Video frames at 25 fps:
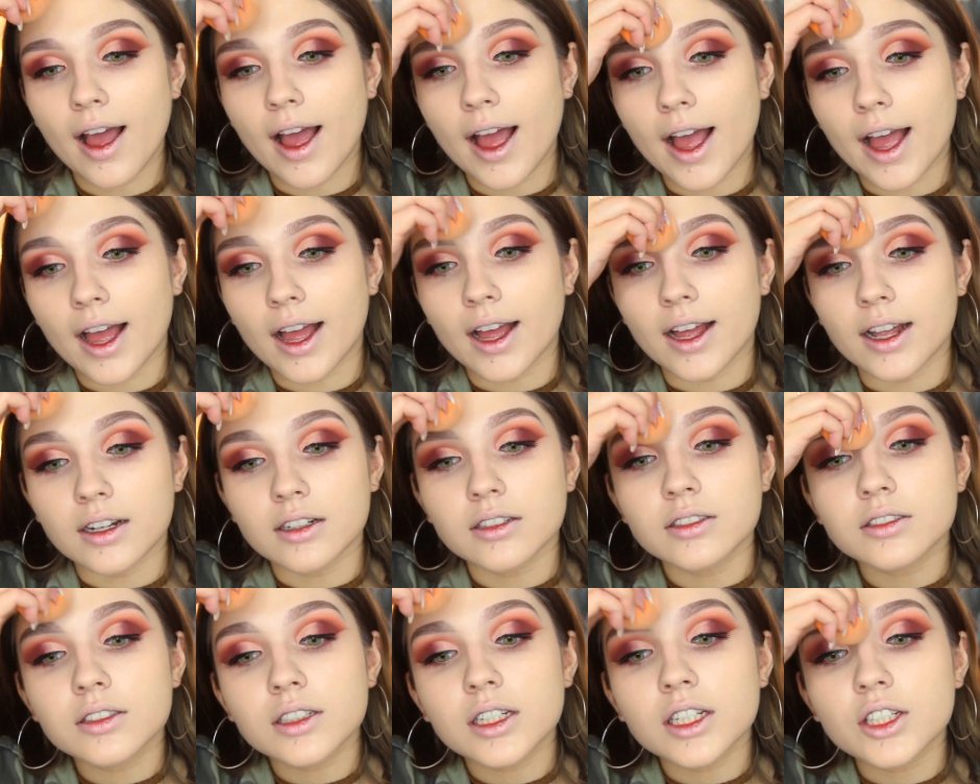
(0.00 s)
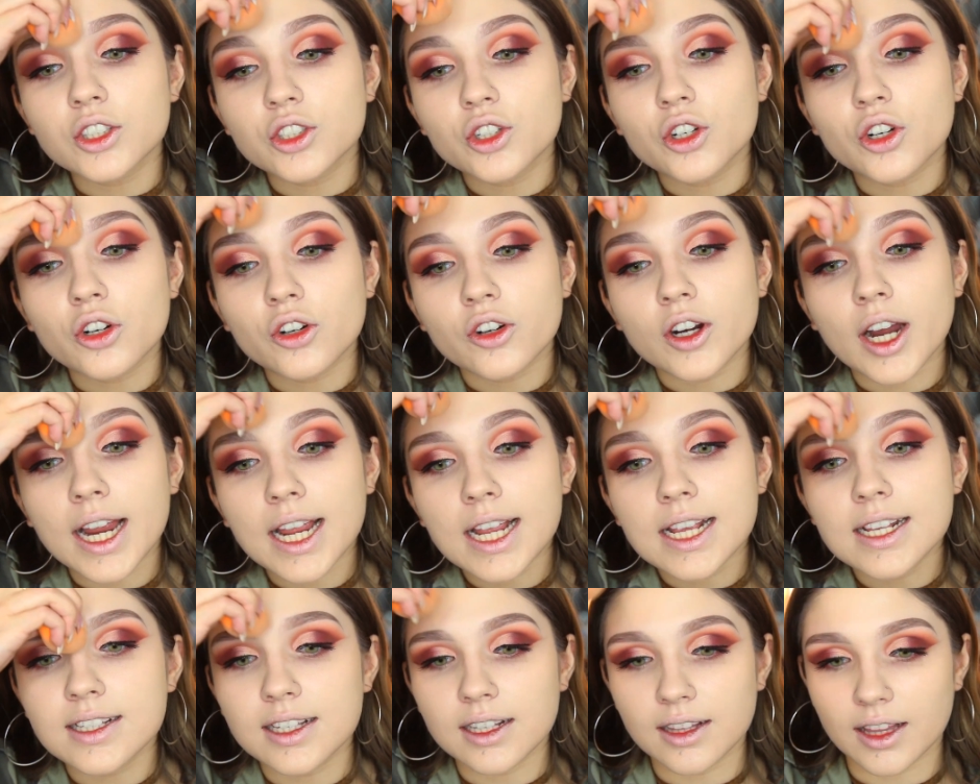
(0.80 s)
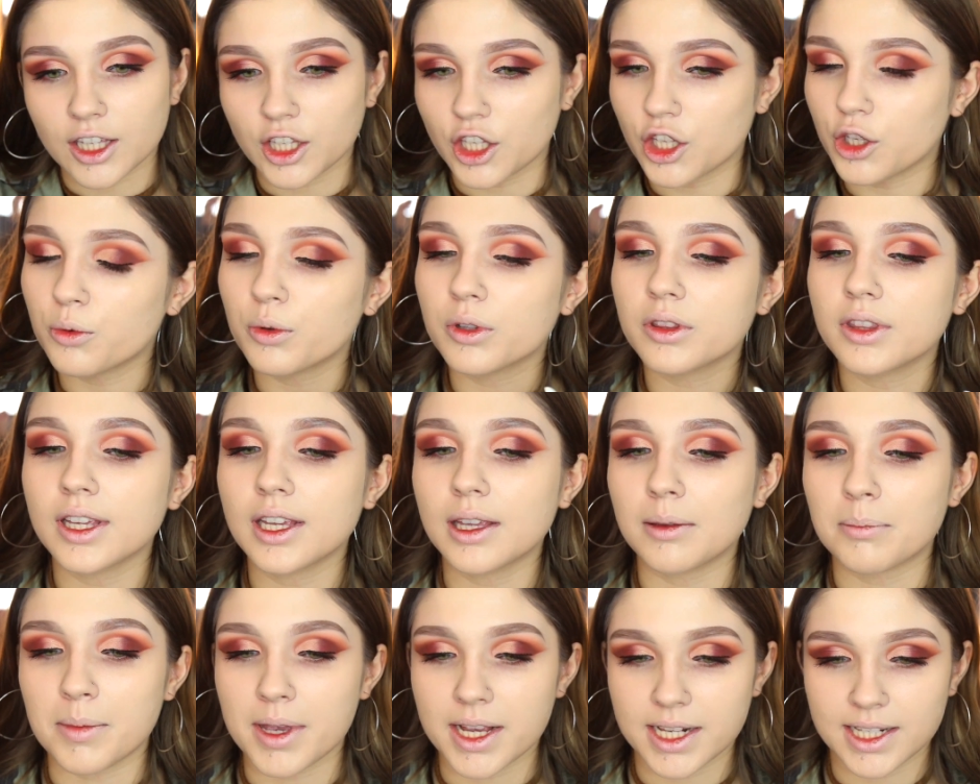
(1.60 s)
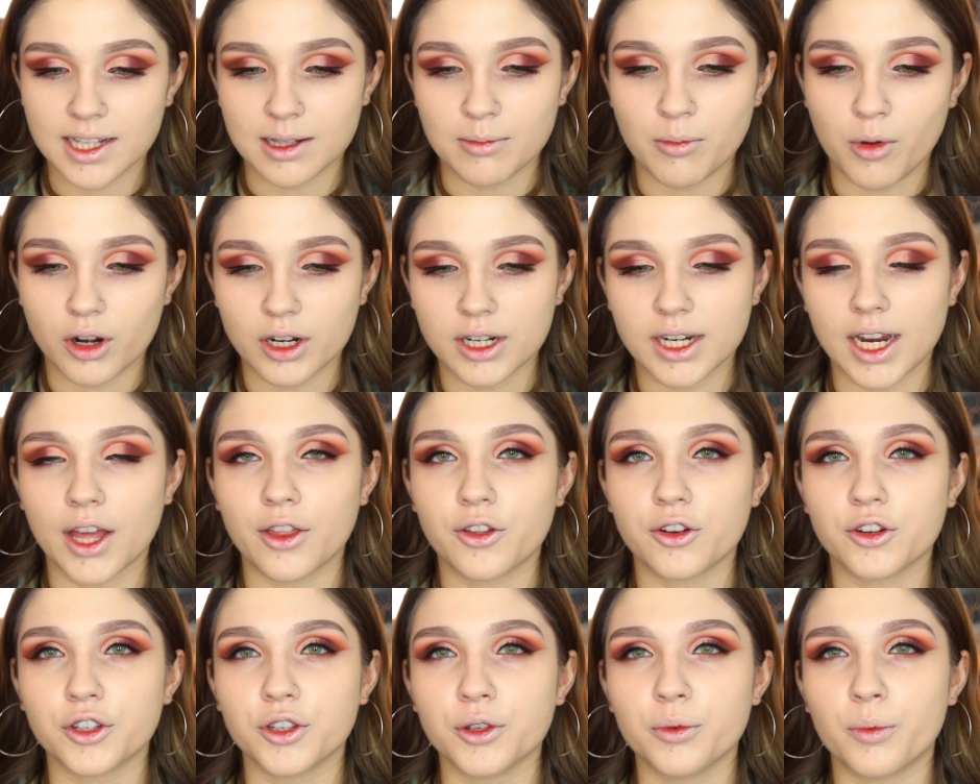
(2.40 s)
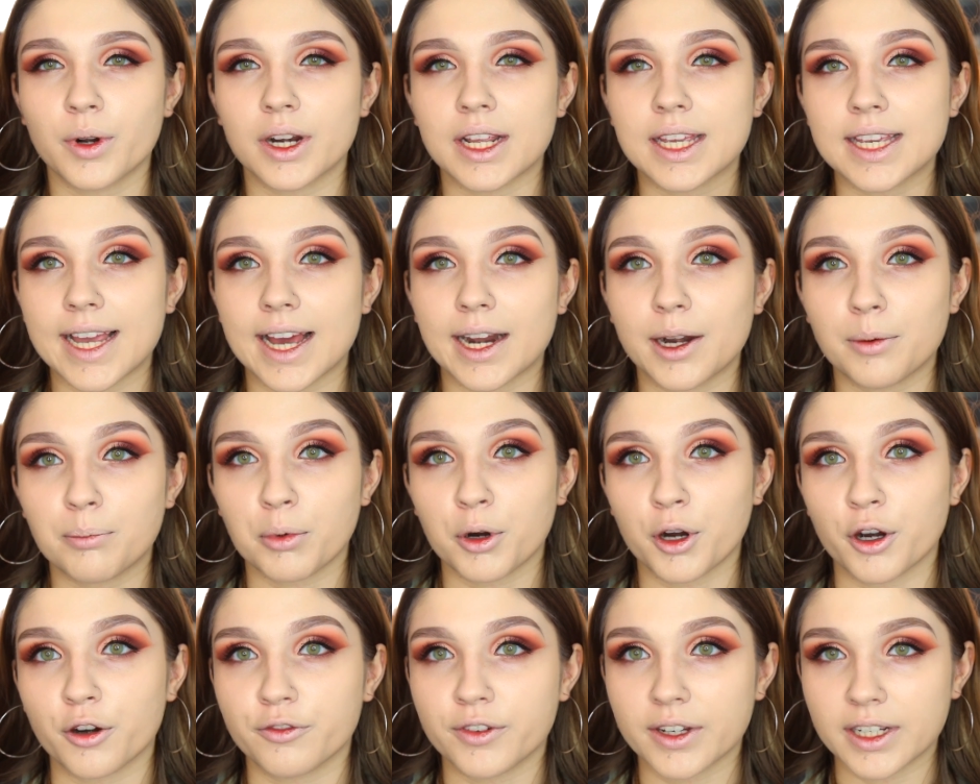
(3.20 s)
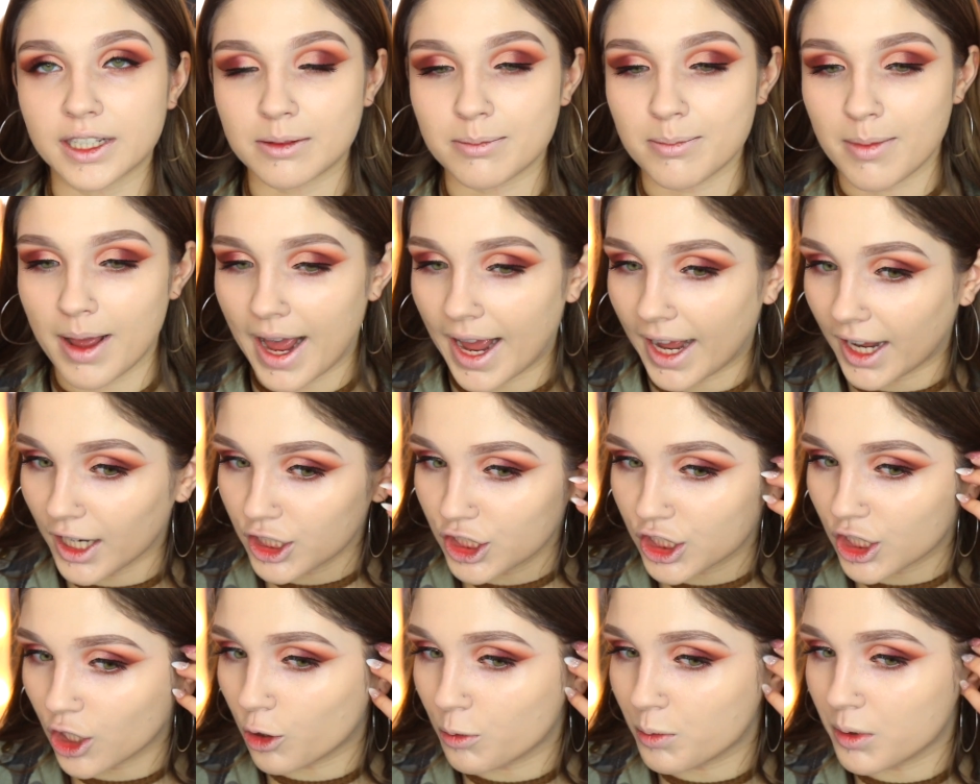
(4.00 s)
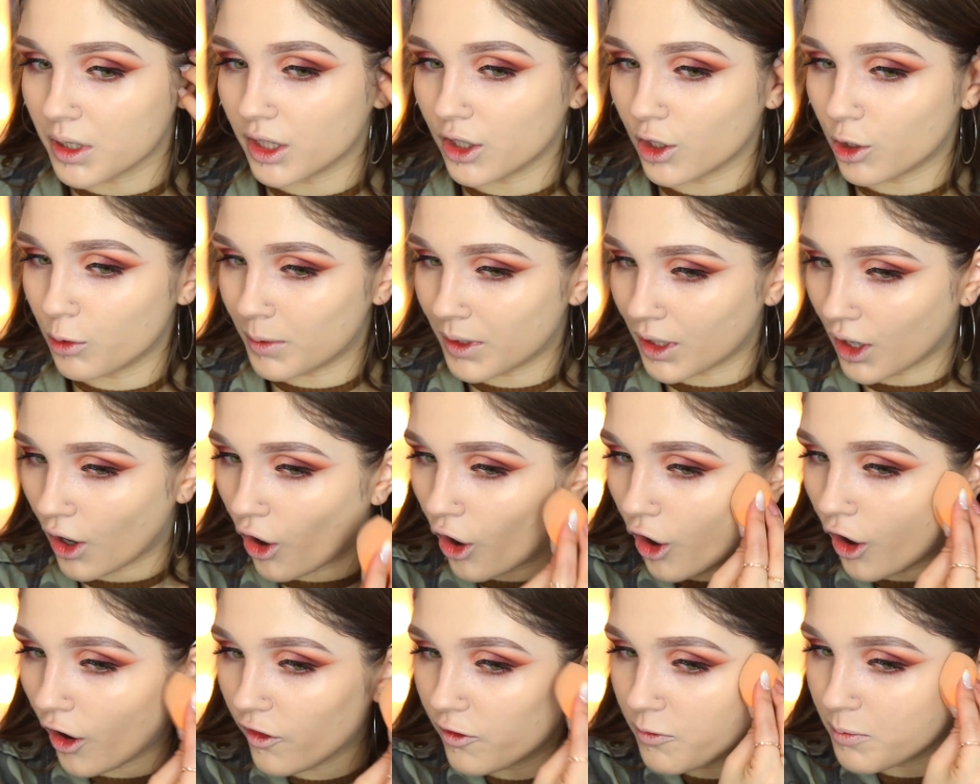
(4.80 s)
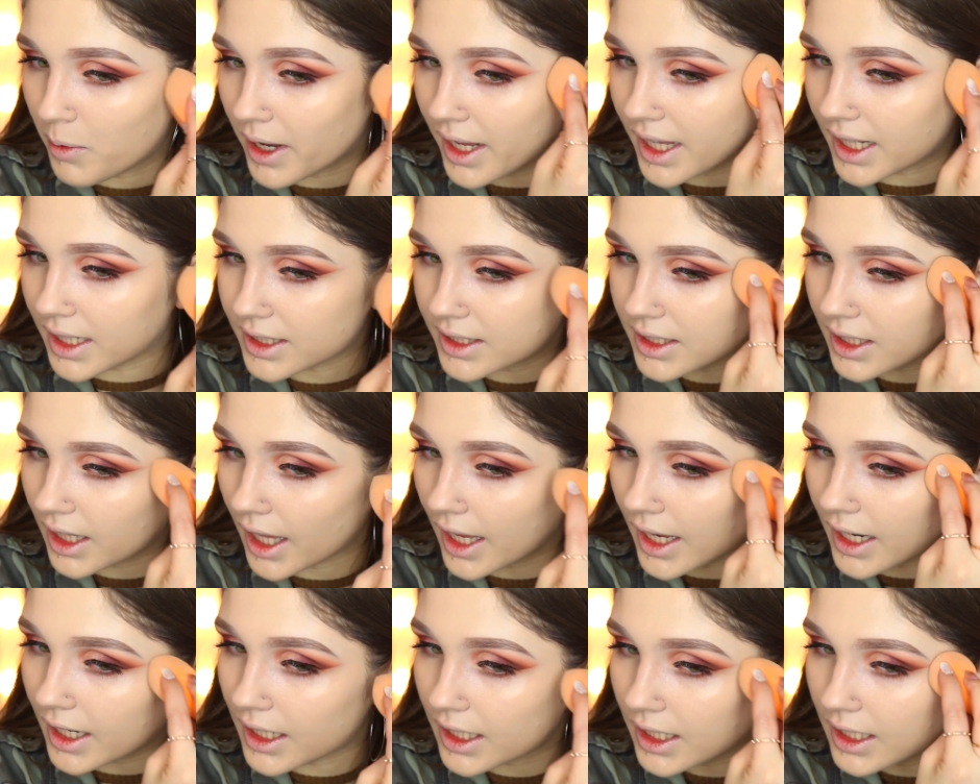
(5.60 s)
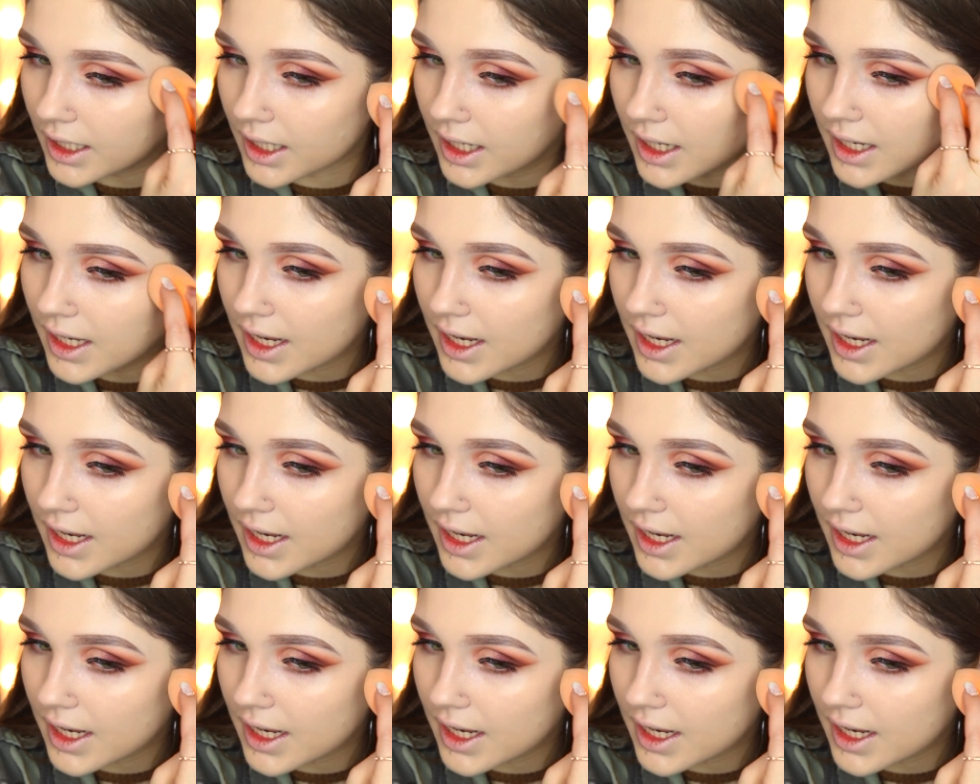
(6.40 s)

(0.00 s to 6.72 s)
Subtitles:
And it's crazy. Like, you would think mixing them all together, you want to get a perfect match. So it would be a little bit off, but it's like